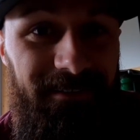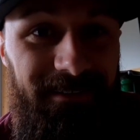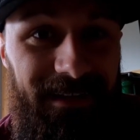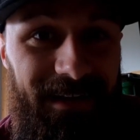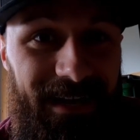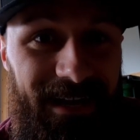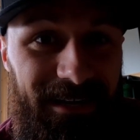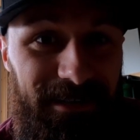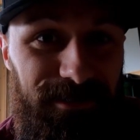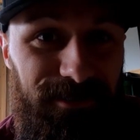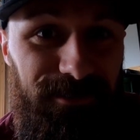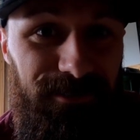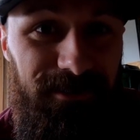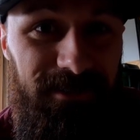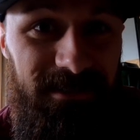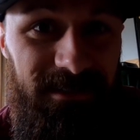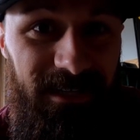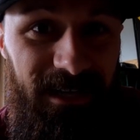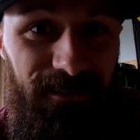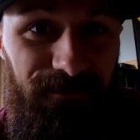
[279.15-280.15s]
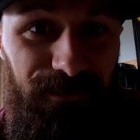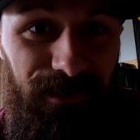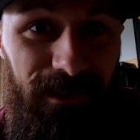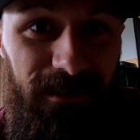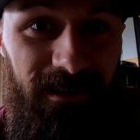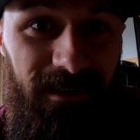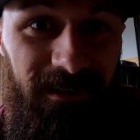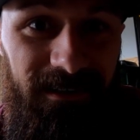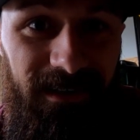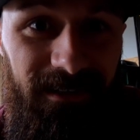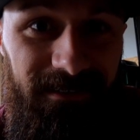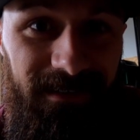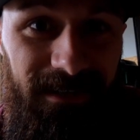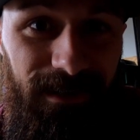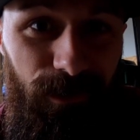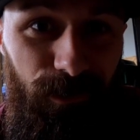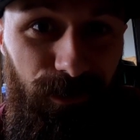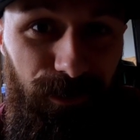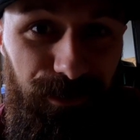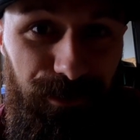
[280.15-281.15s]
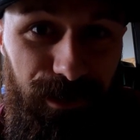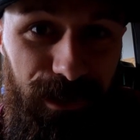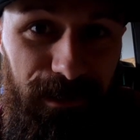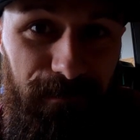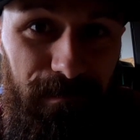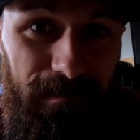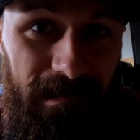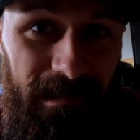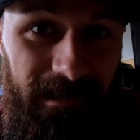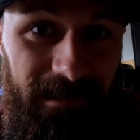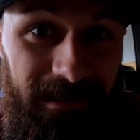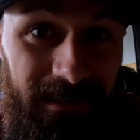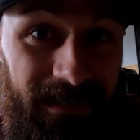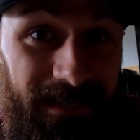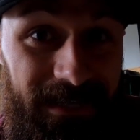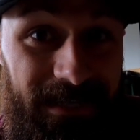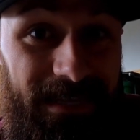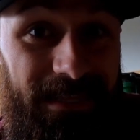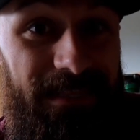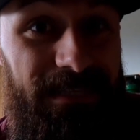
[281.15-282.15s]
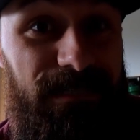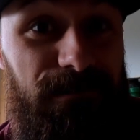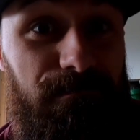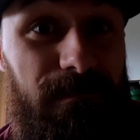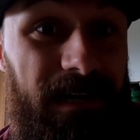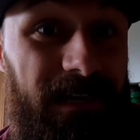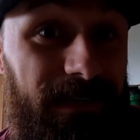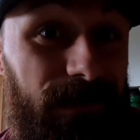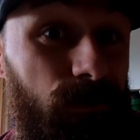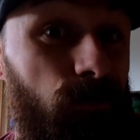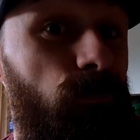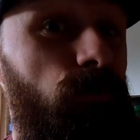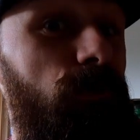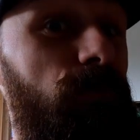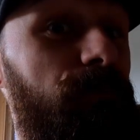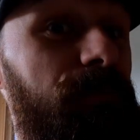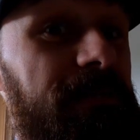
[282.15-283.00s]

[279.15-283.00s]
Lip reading: out the axles and after I knock out that oil drain plug, this bike will